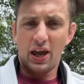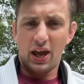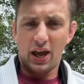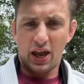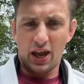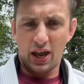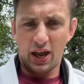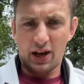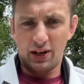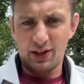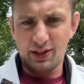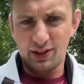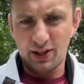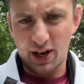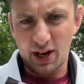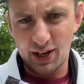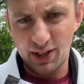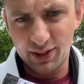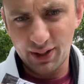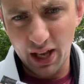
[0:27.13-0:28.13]
And he's
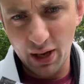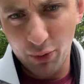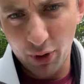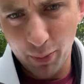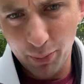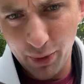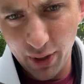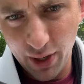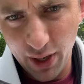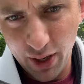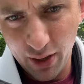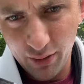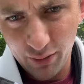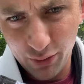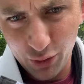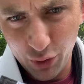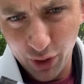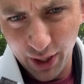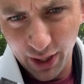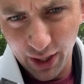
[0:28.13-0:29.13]
got his label up there.
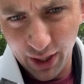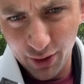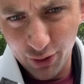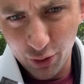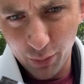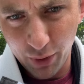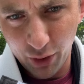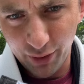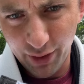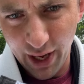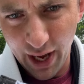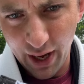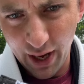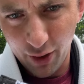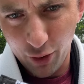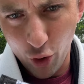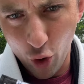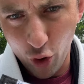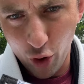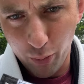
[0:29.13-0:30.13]
Try to get a zoom in on that.
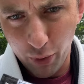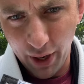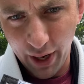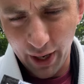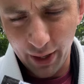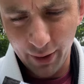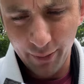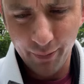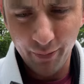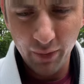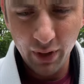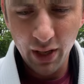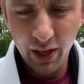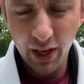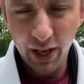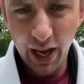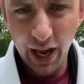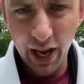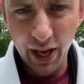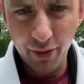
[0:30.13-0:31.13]
Koga brand
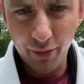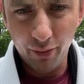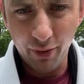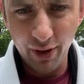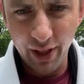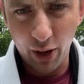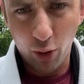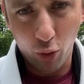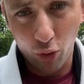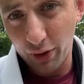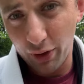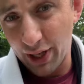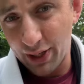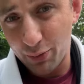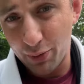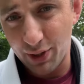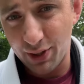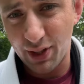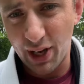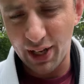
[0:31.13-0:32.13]
A3, that correlates with
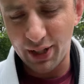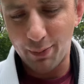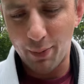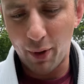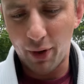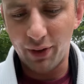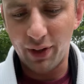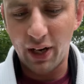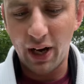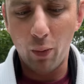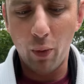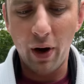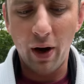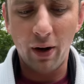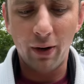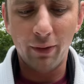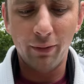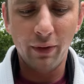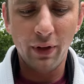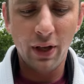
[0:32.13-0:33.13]
the size belt that I wear.